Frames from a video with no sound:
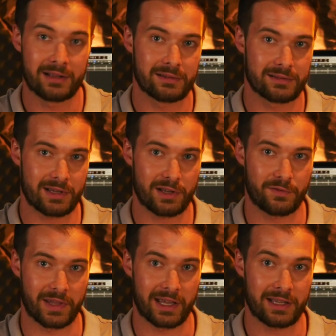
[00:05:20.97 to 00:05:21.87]
third
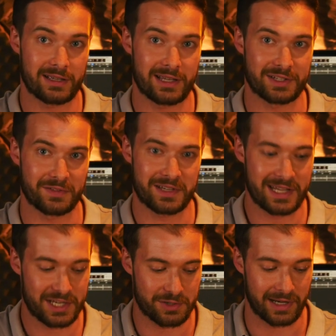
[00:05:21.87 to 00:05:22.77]
finger is on the
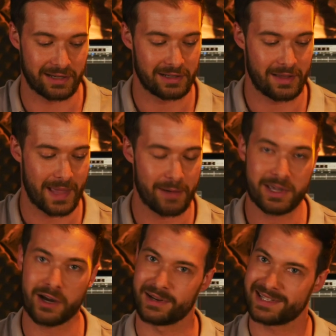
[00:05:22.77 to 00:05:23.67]
D string. And there we
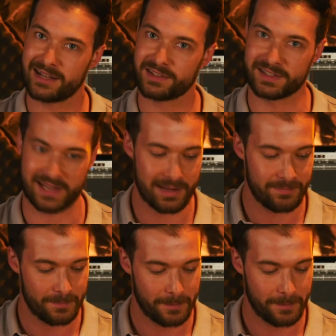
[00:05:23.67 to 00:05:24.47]
go. It sounds the same.